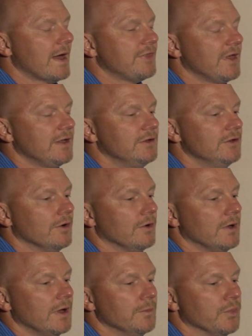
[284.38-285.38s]
I think, you
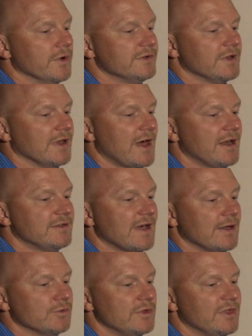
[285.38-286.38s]
know, in prison a lot of
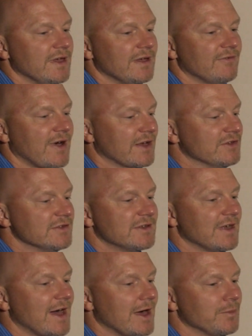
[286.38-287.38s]
times we think if I can just
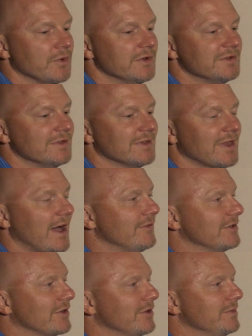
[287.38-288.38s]
get out of prison,
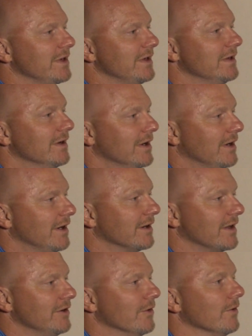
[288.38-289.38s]
life is going to be
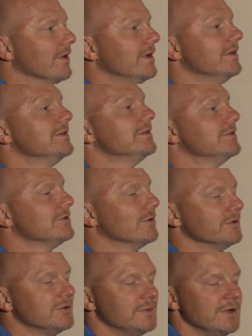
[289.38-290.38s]
hunky-dory,
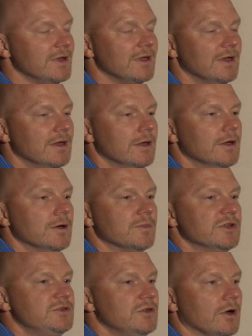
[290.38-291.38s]
so to speak.
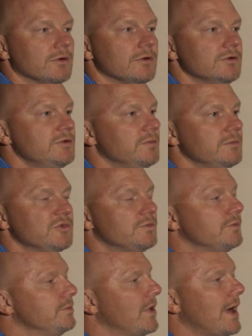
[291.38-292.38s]
But, you know, there's
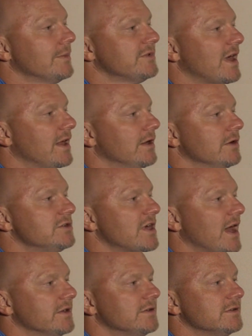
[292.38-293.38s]
problems out here and
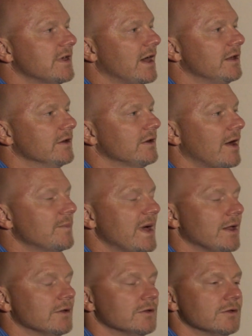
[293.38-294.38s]
challenges out here. I
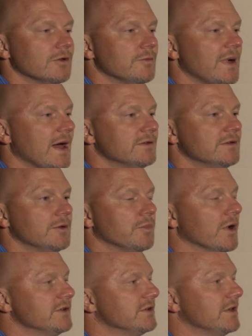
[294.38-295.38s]
battled little bouts of
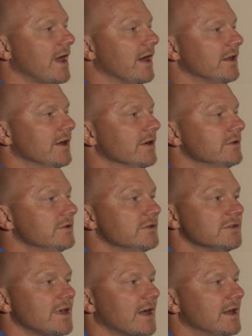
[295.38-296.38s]
depression out here
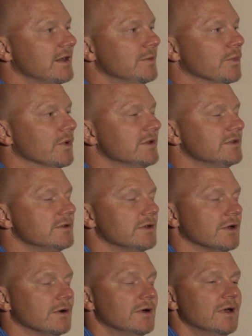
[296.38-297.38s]
just like I did in prison, you
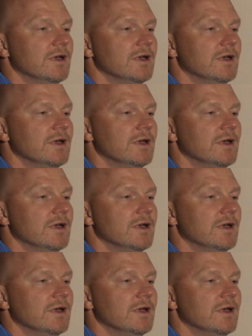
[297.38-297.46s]
know.